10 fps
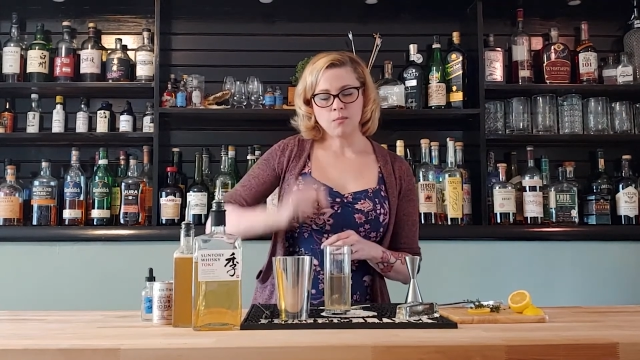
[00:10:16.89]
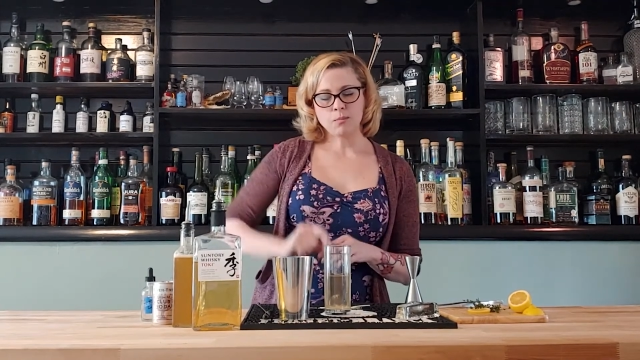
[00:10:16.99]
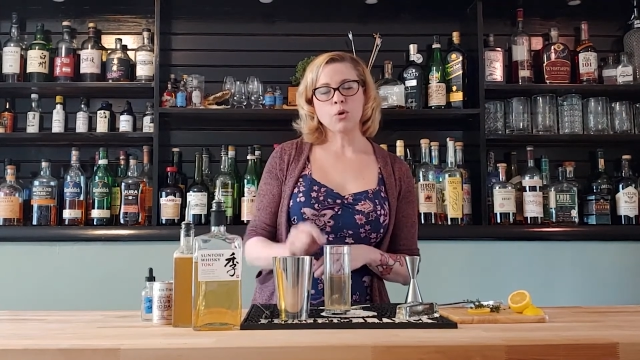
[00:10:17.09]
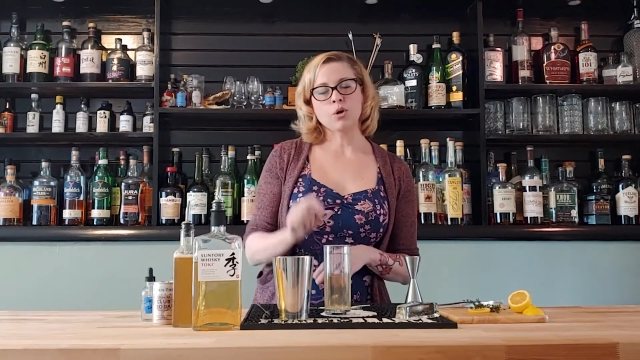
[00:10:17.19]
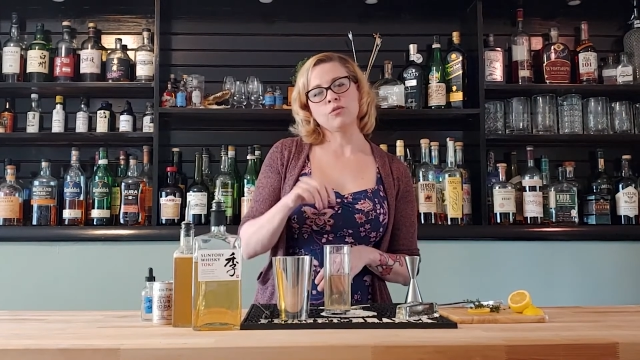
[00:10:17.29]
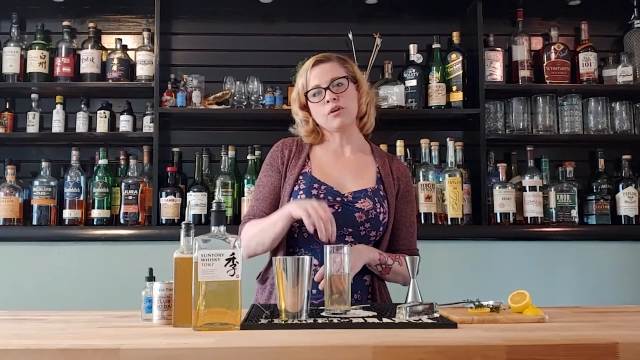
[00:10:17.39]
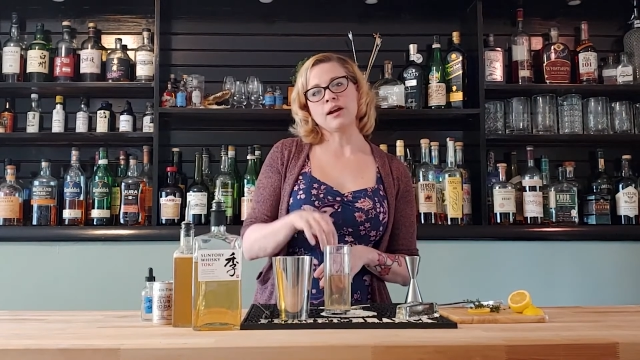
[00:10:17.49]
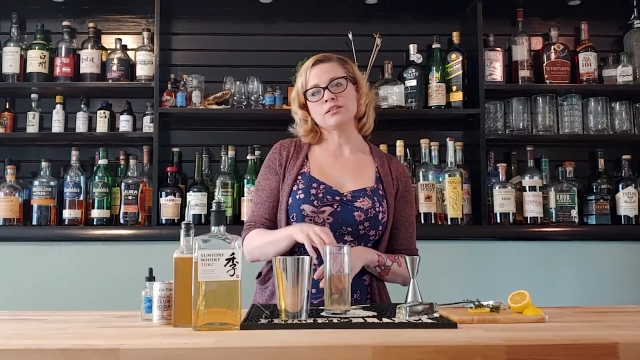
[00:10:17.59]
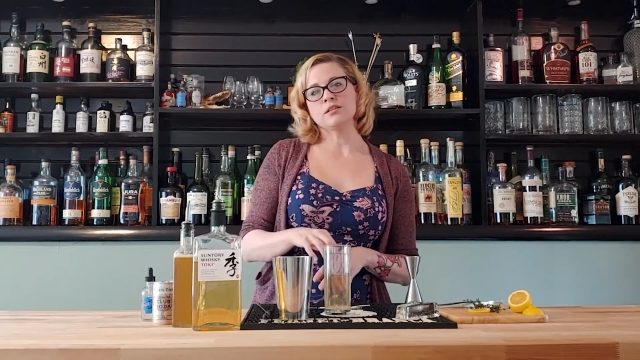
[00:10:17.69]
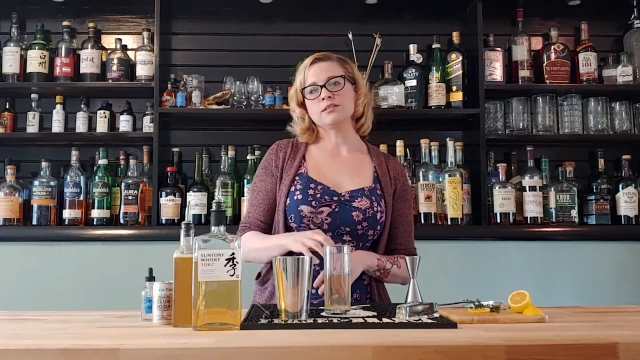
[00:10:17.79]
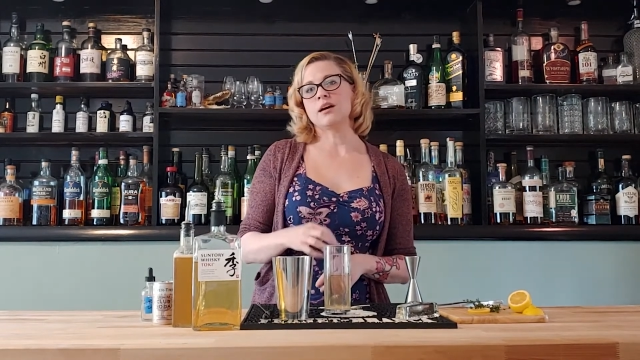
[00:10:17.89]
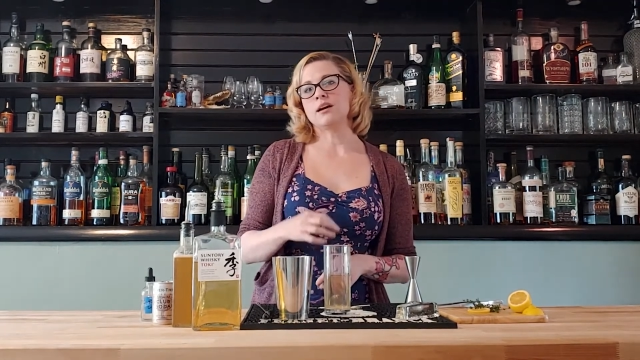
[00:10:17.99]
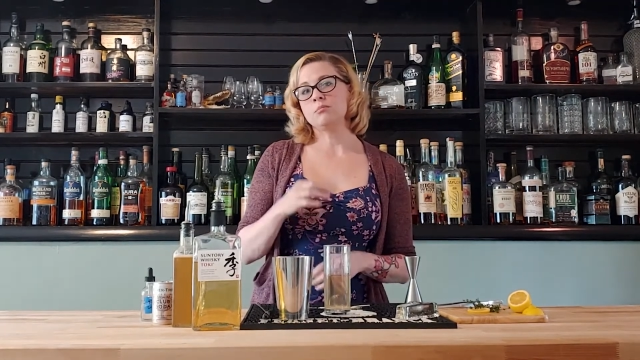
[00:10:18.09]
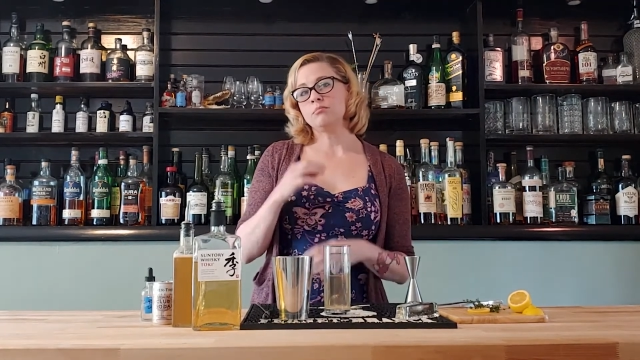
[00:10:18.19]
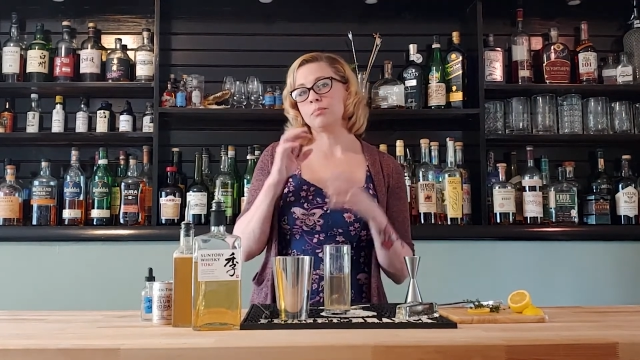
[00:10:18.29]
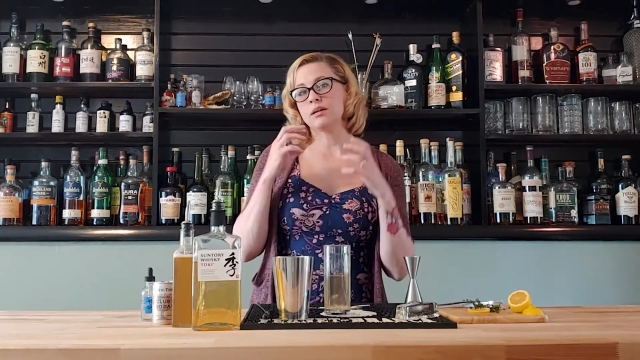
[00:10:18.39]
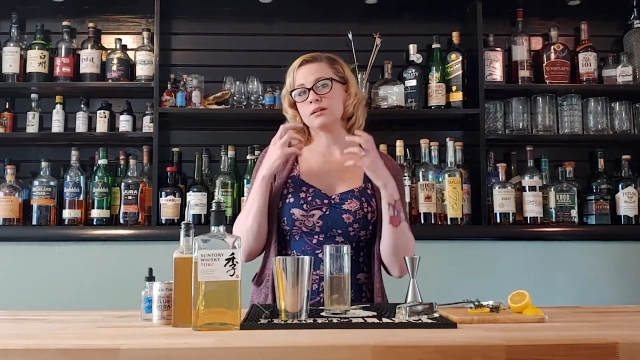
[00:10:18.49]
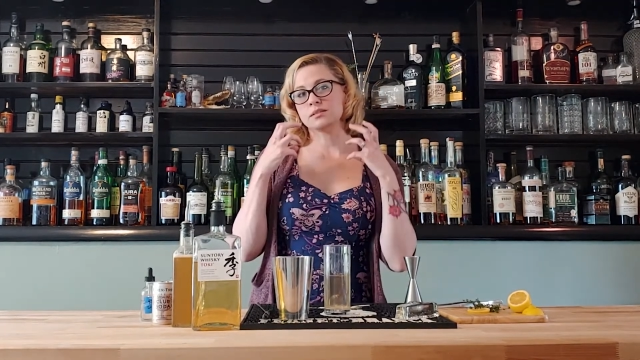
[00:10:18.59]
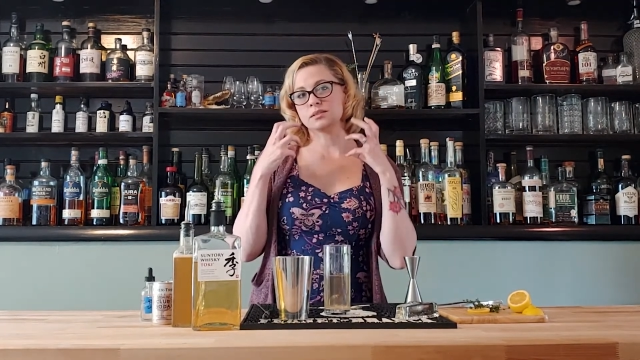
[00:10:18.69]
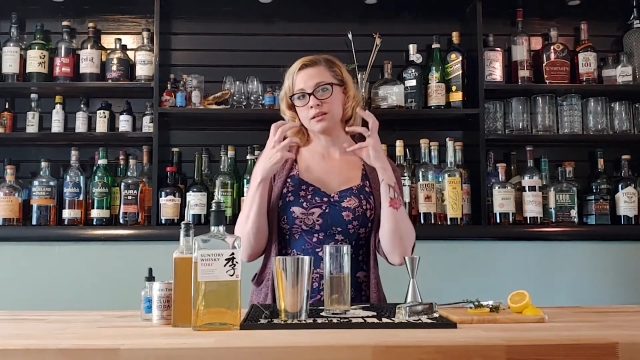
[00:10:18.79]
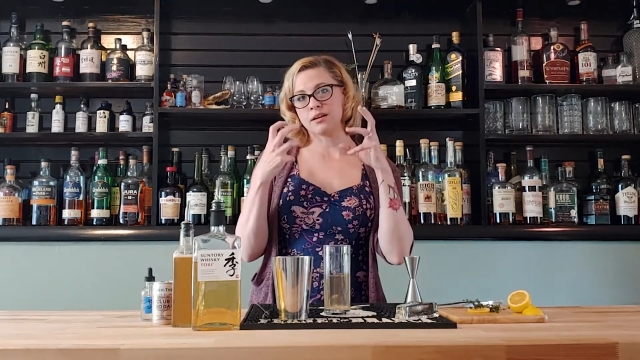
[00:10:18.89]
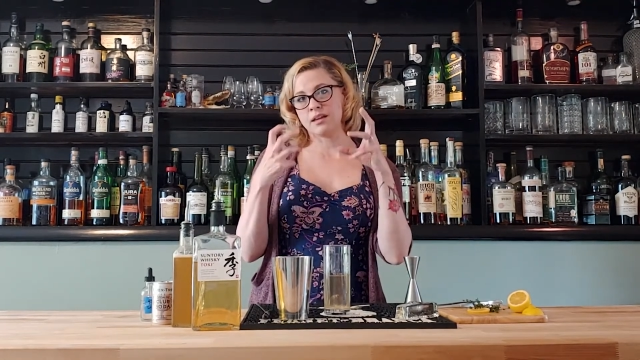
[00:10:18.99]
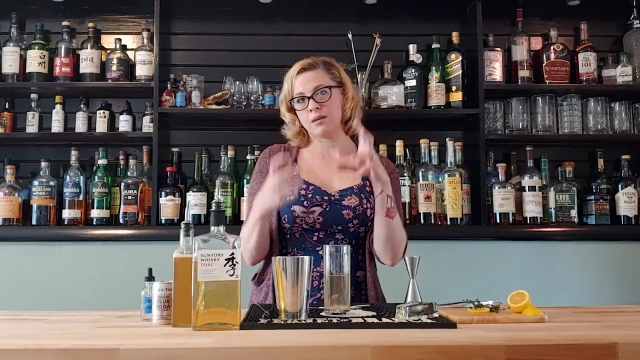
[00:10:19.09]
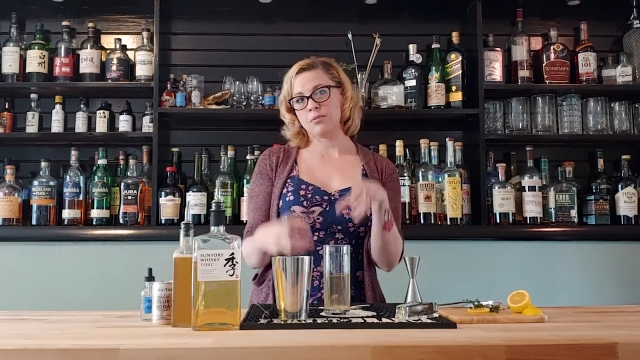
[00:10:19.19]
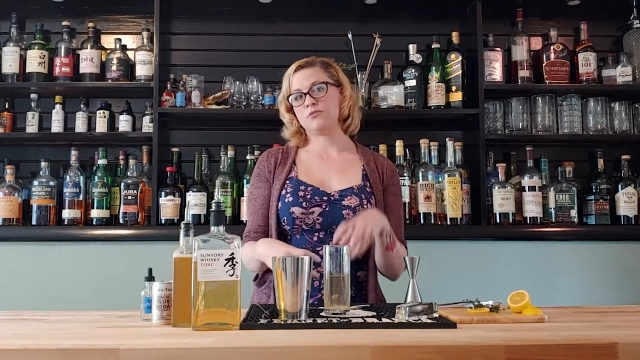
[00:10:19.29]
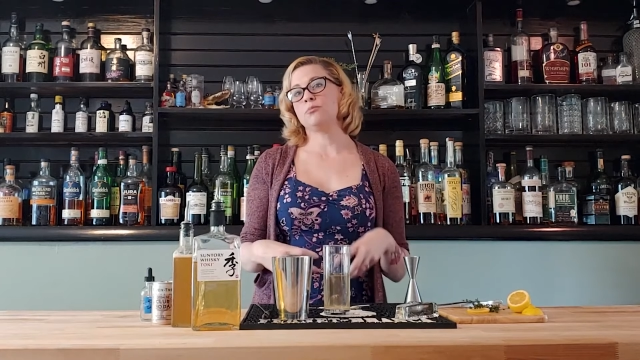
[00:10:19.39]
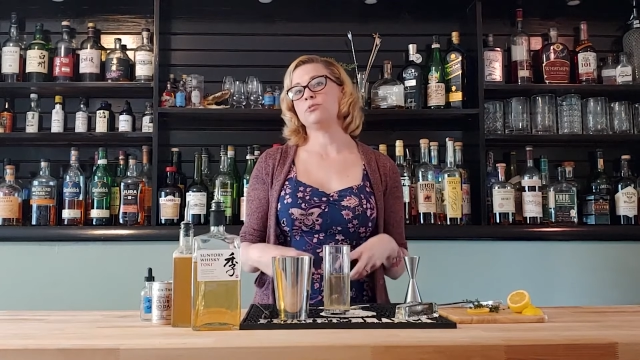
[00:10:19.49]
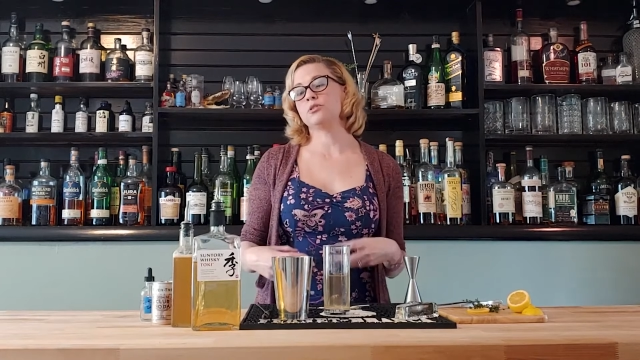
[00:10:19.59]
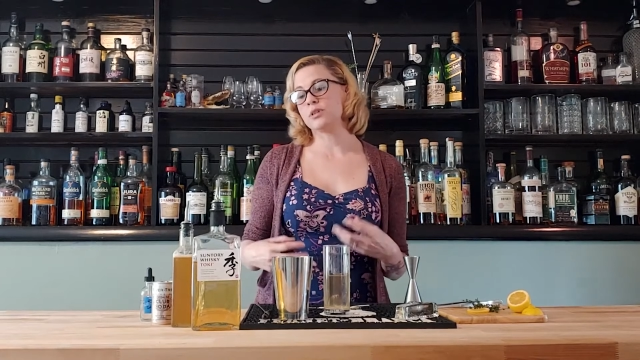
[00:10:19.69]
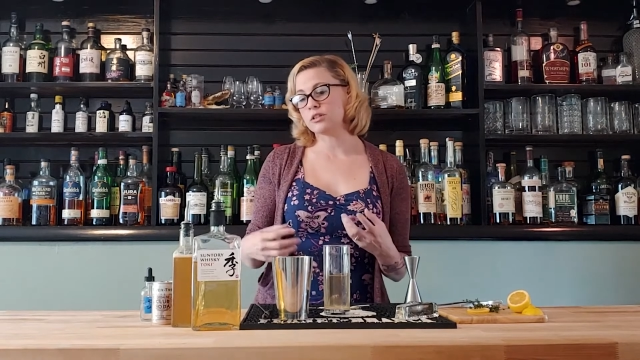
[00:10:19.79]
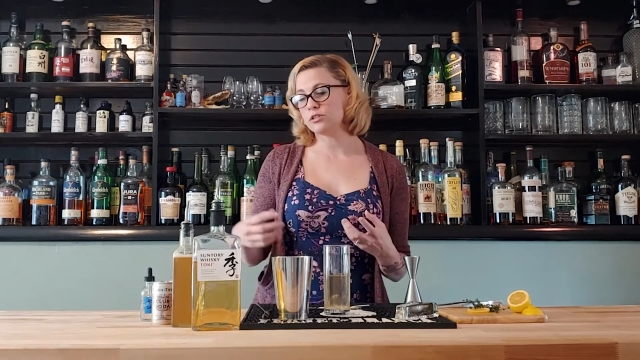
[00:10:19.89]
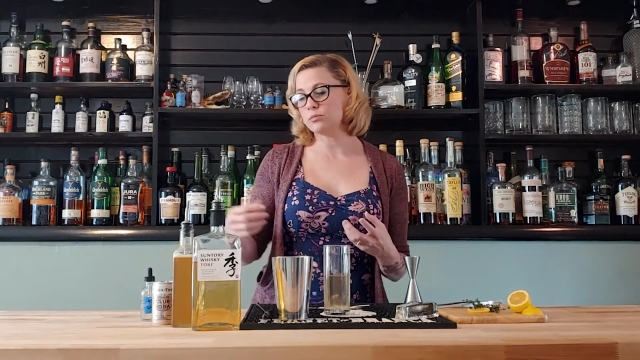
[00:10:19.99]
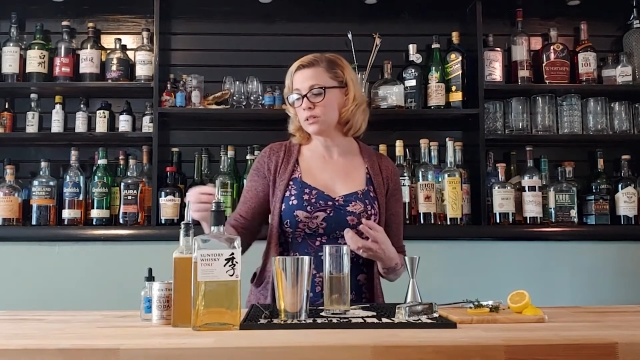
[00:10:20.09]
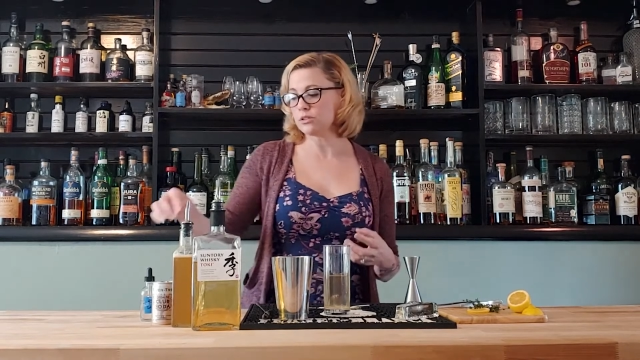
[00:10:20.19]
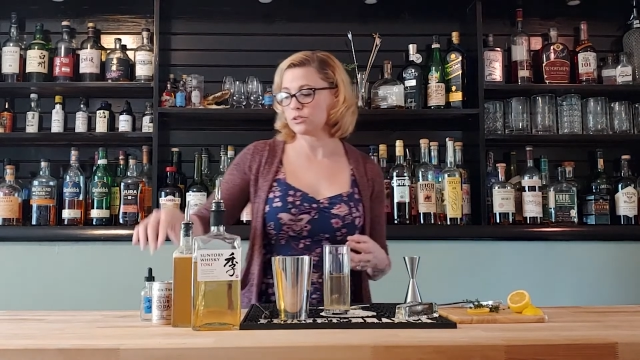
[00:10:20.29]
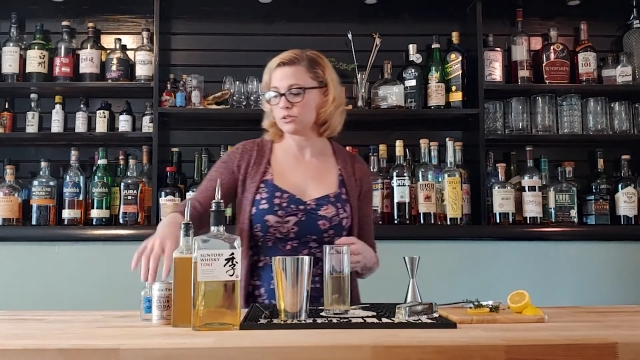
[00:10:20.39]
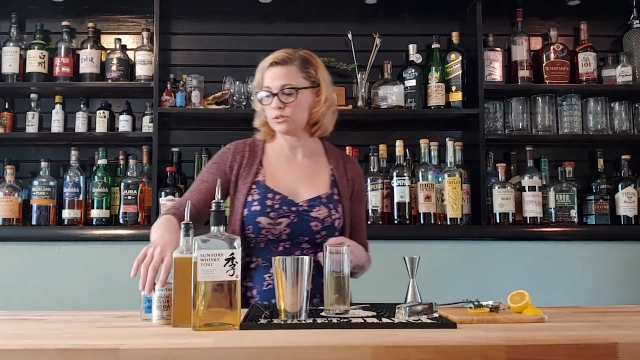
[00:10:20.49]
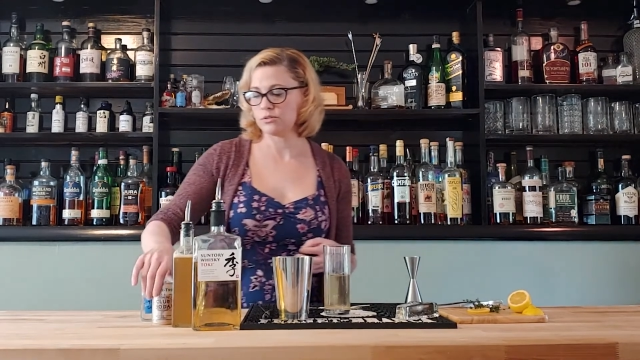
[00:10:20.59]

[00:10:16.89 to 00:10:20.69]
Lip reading: pour over ice all the time because it's gonna keep it from diluting too much.